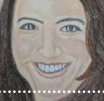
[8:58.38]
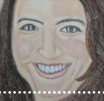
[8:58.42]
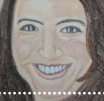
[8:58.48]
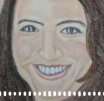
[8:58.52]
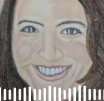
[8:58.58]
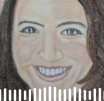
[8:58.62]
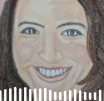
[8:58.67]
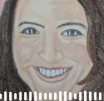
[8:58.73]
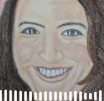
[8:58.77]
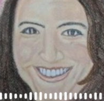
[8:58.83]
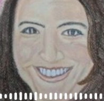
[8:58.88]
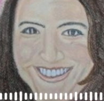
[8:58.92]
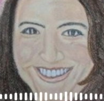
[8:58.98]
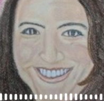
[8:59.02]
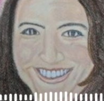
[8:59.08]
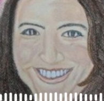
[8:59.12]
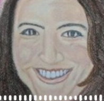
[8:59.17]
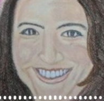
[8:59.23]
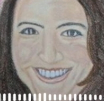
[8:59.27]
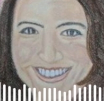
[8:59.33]
very
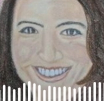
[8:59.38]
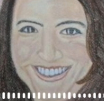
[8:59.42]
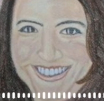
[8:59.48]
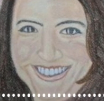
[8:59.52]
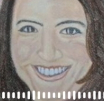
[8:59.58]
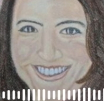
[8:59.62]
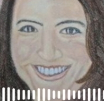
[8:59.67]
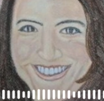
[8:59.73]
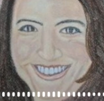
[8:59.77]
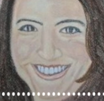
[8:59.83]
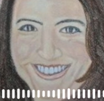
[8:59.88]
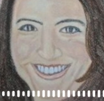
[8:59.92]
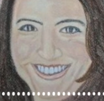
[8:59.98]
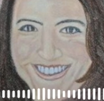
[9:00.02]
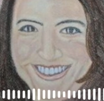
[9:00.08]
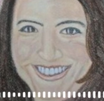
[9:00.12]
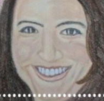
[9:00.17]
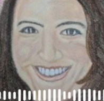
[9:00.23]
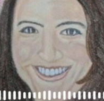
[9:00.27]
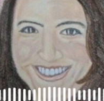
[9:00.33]
easily. Ask other
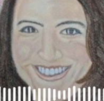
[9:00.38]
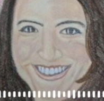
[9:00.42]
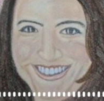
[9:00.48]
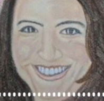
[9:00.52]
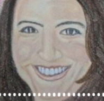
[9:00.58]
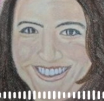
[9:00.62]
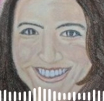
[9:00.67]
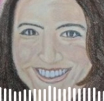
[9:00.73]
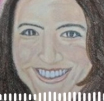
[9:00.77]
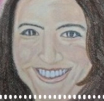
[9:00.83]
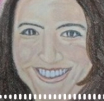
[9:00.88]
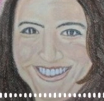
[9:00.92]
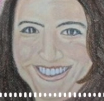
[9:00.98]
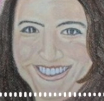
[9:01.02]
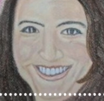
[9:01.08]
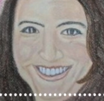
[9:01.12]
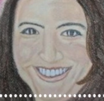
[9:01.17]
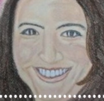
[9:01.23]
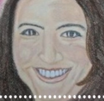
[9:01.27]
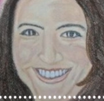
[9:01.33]
people for
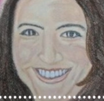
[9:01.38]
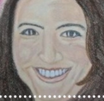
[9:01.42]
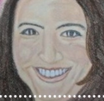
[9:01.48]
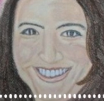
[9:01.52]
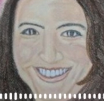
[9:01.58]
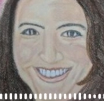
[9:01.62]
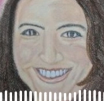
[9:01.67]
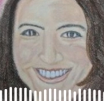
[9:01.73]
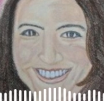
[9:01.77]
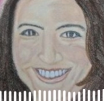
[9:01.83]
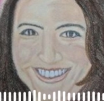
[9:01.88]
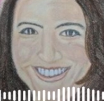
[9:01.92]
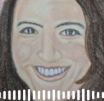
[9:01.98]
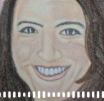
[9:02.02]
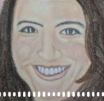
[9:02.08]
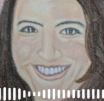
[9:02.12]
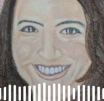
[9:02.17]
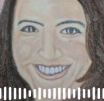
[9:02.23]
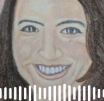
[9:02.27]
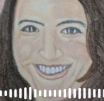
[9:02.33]
advice. Their
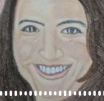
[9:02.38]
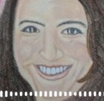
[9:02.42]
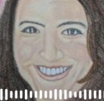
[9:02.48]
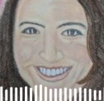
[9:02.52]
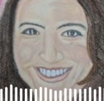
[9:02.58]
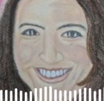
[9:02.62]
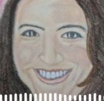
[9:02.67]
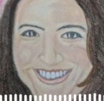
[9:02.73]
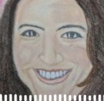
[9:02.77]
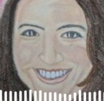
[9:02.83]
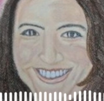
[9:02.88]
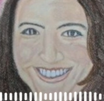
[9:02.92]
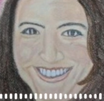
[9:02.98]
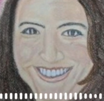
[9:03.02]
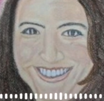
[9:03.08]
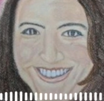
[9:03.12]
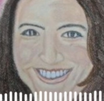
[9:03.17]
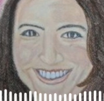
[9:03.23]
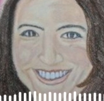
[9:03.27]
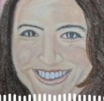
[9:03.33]
advice won't ring
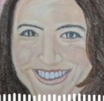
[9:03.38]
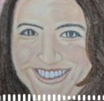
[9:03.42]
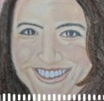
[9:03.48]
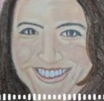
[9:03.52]
true to